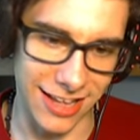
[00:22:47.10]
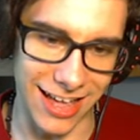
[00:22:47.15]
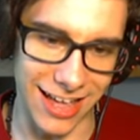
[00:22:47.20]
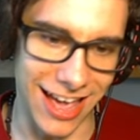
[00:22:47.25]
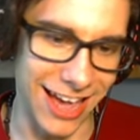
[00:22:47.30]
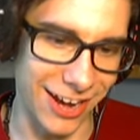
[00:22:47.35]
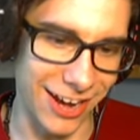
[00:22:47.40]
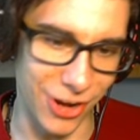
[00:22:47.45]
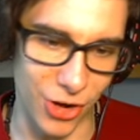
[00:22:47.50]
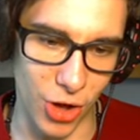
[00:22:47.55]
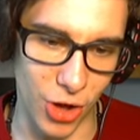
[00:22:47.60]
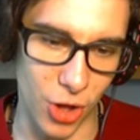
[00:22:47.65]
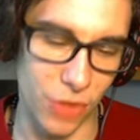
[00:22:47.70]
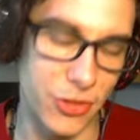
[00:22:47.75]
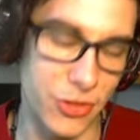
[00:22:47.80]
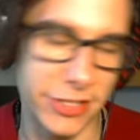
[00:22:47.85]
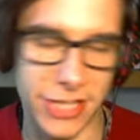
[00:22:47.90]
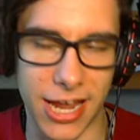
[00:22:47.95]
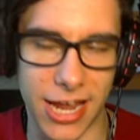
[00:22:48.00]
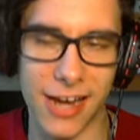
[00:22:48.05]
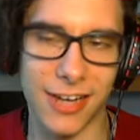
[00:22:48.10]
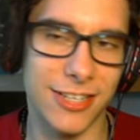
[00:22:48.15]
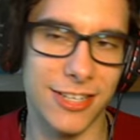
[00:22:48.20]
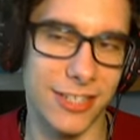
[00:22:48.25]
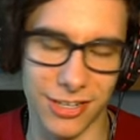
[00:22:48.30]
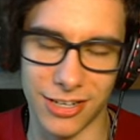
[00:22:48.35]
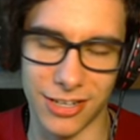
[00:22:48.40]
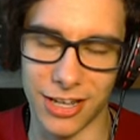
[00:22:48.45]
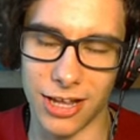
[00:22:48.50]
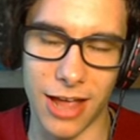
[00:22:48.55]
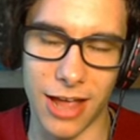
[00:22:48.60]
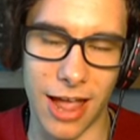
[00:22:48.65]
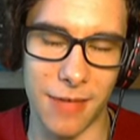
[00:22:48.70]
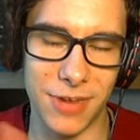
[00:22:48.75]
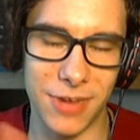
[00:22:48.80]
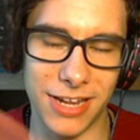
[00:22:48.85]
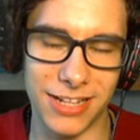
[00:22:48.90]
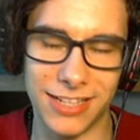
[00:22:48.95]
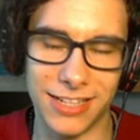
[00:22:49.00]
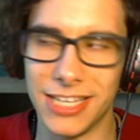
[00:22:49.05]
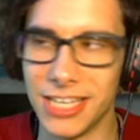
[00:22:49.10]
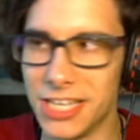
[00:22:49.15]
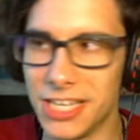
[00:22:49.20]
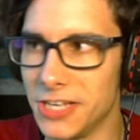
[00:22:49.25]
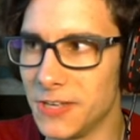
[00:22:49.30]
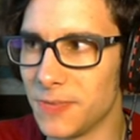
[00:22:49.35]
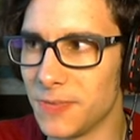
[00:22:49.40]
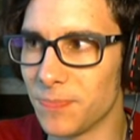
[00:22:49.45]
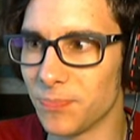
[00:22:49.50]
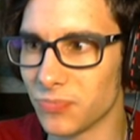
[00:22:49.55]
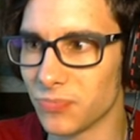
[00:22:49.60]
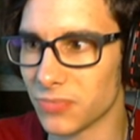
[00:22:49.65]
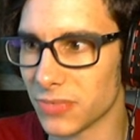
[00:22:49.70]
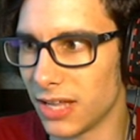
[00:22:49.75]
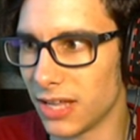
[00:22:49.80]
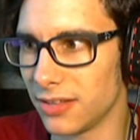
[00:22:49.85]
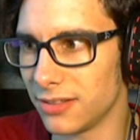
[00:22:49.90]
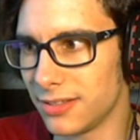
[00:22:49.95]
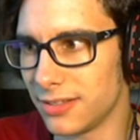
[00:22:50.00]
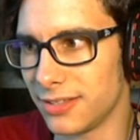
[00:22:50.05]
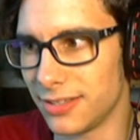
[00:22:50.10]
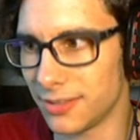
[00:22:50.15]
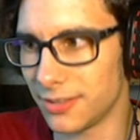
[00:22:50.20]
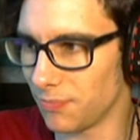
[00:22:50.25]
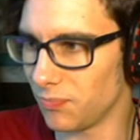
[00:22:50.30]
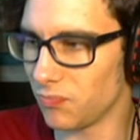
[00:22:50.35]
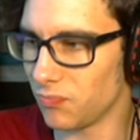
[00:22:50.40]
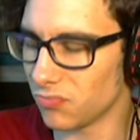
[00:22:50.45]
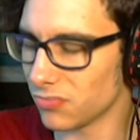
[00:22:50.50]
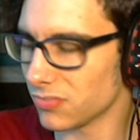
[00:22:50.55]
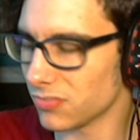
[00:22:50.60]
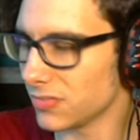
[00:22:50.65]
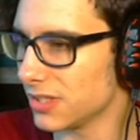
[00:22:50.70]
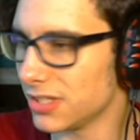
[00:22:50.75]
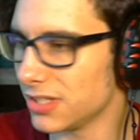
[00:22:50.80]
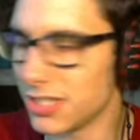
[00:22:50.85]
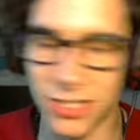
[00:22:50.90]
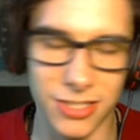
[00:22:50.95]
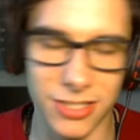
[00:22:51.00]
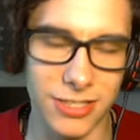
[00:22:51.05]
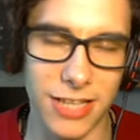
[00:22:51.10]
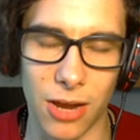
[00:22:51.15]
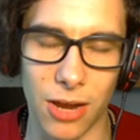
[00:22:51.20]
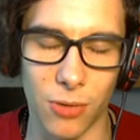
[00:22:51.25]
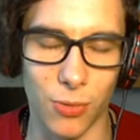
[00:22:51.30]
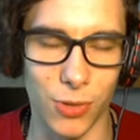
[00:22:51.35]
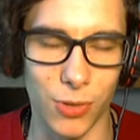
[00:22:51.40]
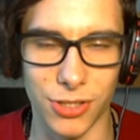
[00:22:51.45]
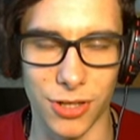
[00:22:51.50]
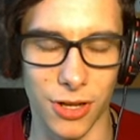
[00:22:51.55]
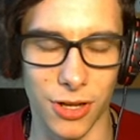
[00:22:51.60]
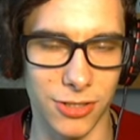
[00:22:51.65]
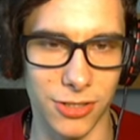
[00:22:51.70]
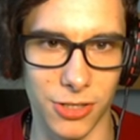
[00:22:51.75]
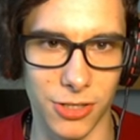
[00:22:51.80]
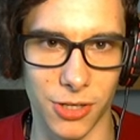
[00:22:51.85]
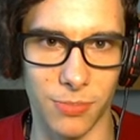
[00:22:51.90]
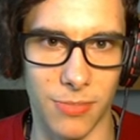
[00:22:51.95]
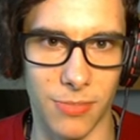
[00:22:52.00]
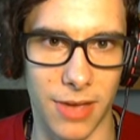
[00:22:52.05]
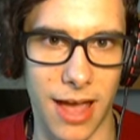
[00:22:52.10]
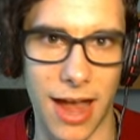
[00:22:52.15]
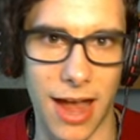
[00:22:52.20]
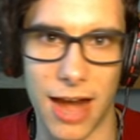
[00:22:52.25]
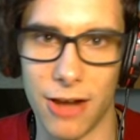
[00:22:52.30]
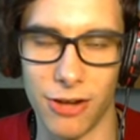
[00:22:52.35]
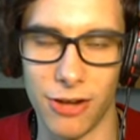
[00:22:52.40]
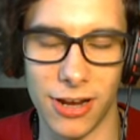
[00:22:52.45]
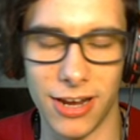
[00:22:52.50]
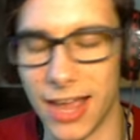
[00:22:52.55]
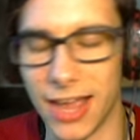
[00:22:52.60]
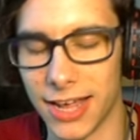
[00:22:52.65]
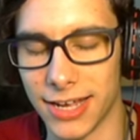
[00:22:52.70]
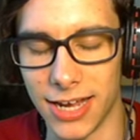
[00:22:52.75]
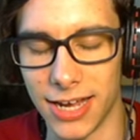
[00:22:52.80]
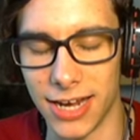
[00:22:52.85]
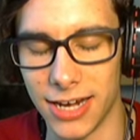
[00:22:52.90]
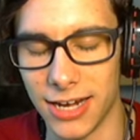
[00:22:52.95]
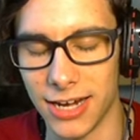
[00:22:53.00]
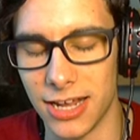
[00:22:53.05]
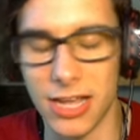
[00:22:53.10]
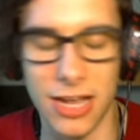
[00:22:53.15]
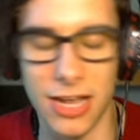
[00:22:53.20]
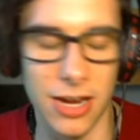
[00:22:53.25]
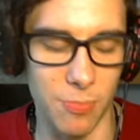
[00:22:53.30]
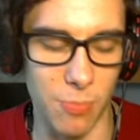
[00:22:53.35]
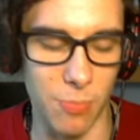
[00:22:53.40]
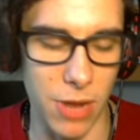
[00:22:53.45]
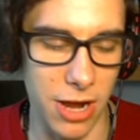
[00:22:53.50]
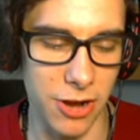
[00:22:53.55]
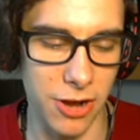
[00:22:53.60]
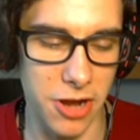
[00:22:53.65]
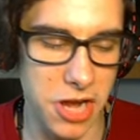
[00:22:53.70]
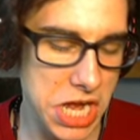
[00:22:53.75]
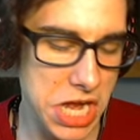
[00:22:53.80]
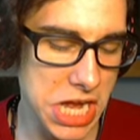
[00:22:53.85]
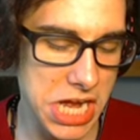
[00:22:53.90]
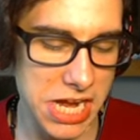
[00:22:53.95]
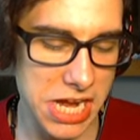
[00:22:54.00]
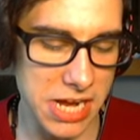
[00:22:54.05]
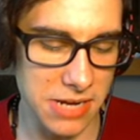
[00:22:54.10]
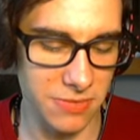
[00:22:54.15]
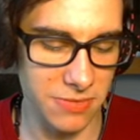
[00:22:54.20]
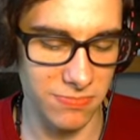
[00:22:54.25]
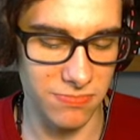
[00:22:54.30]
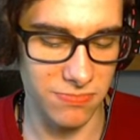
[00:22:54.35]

I don't know. The text, uh, I mean the the style was awesome. I really like it very